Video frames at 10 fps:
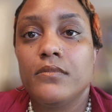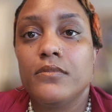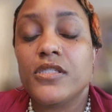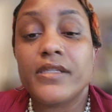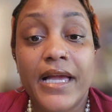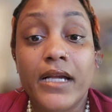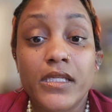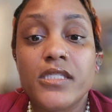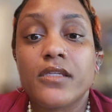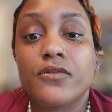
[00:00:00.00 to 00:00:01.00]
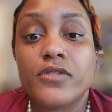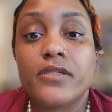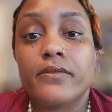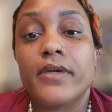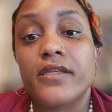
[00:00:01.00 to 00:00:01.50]
to not continue
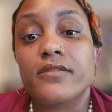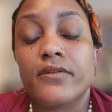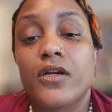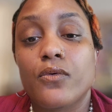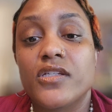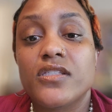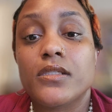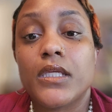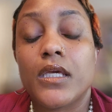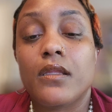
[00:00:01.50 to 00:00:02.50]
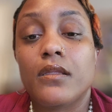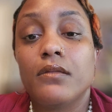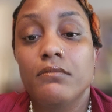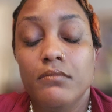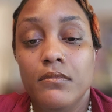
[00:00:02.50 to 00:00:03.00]
to answer that question, and
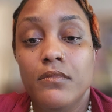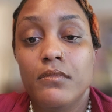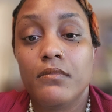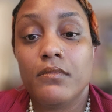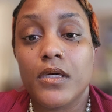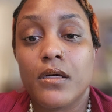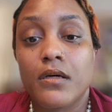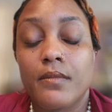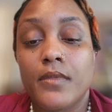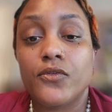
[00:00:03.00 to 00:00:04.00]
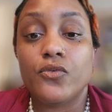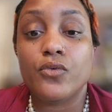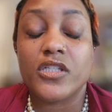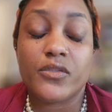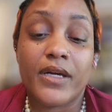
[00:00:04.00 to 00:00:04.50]
a new
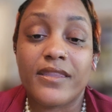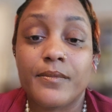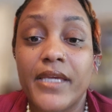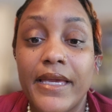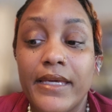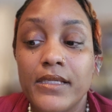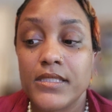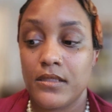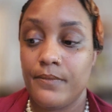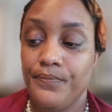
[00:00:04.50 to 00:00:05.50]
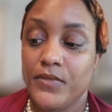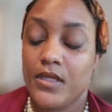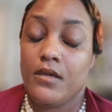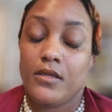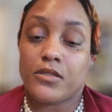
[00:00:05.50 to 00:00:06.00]
question will have to be asked.
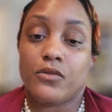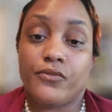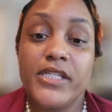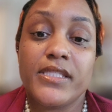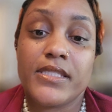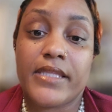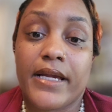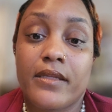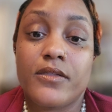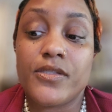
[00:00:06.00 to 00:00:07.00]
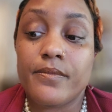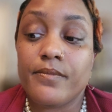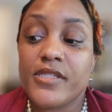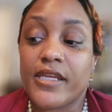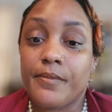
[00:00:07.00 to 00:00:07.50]
So reasons that can
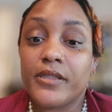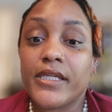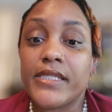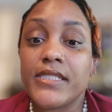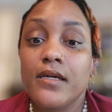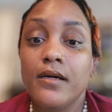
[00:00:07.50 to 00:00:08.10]
take place,